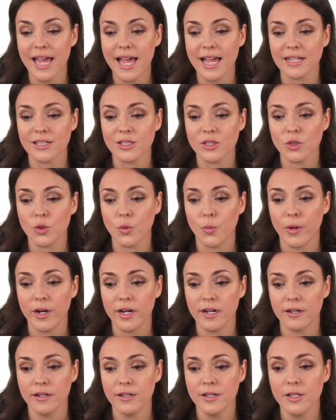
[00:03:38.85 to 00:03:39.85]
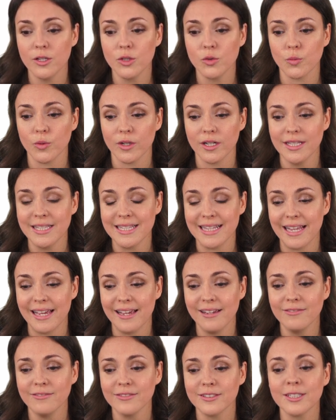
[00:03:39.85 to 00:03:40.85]
x squared is what is
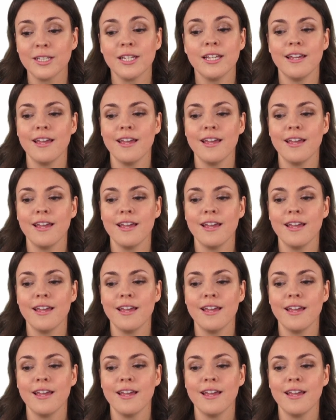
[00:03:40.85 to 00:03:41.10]
left.